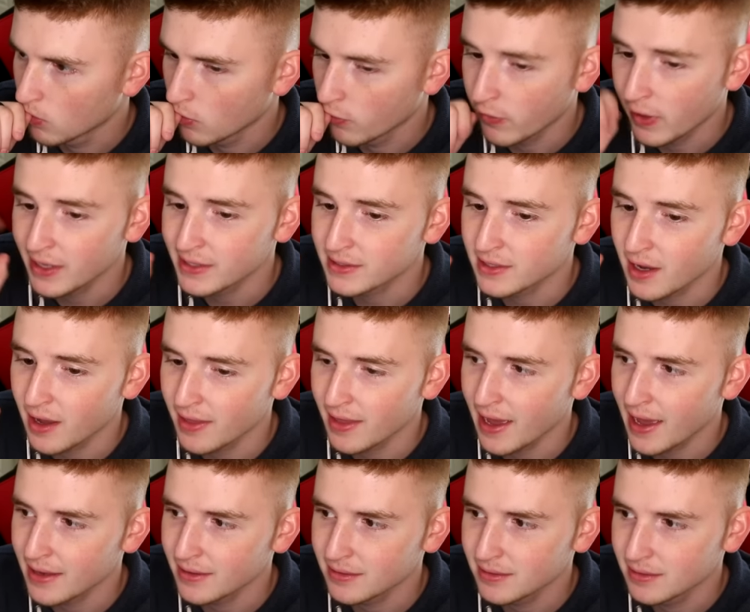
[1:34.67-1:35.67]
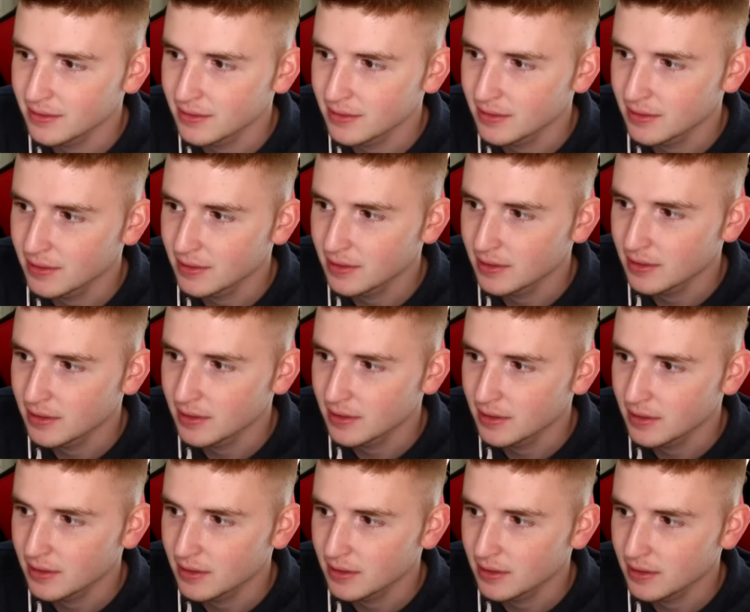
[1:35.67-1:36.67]
If I saw that... He's just like
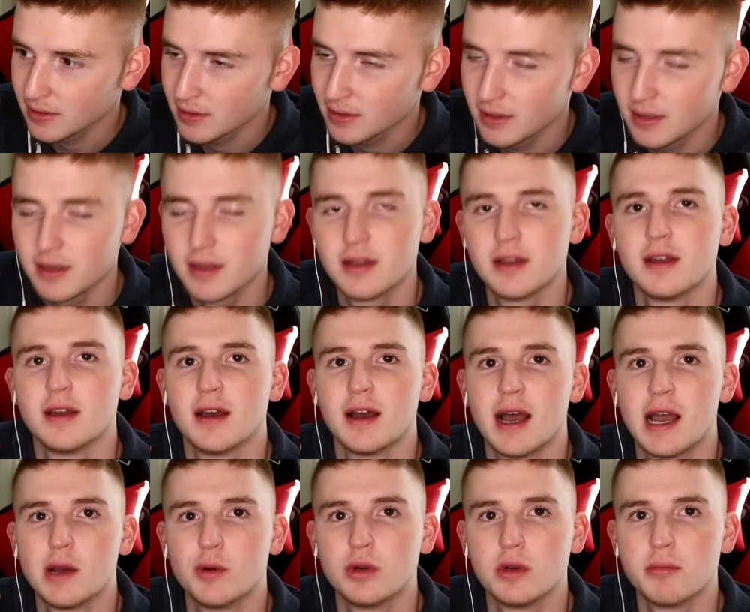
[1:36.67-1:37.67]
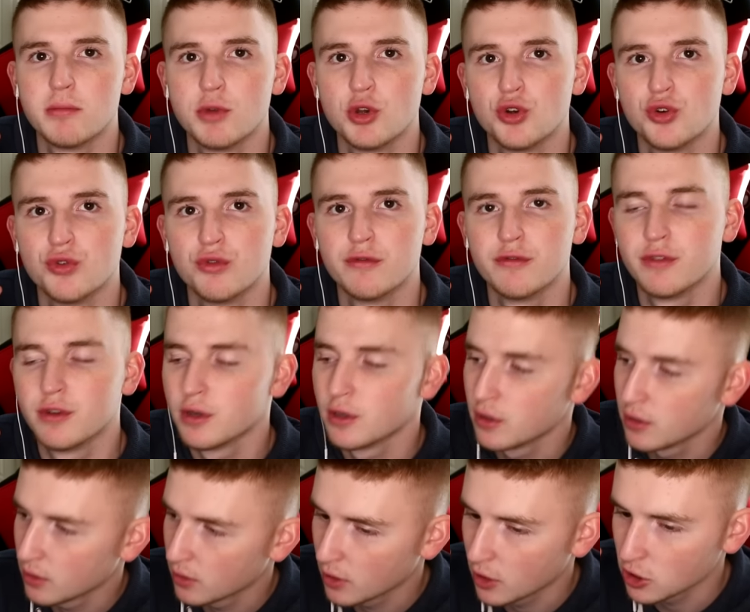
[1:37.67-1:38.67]
wandering around our neighborhood. I would move.
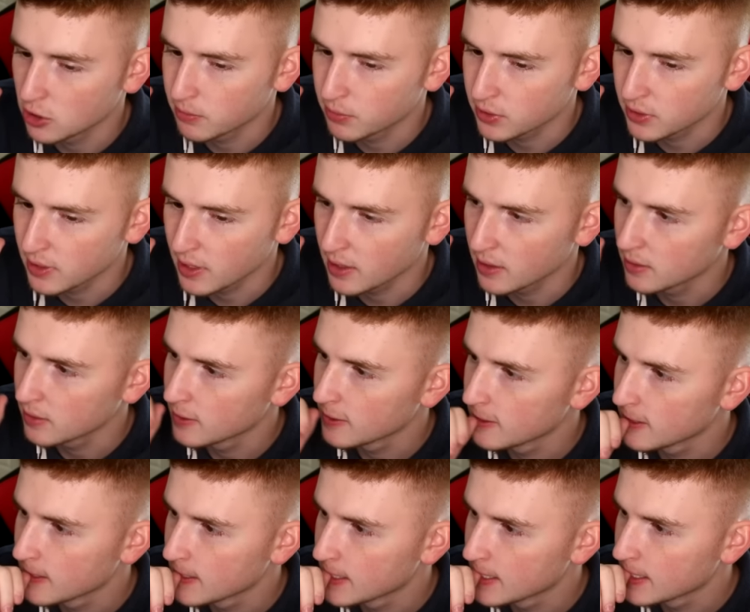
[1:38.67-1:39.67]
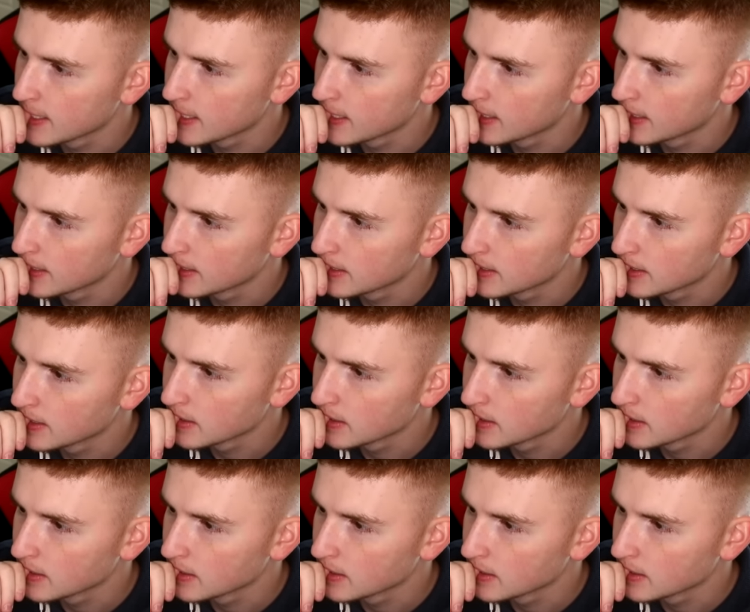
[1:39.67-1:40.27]
100%. Breaking the car, what the heck?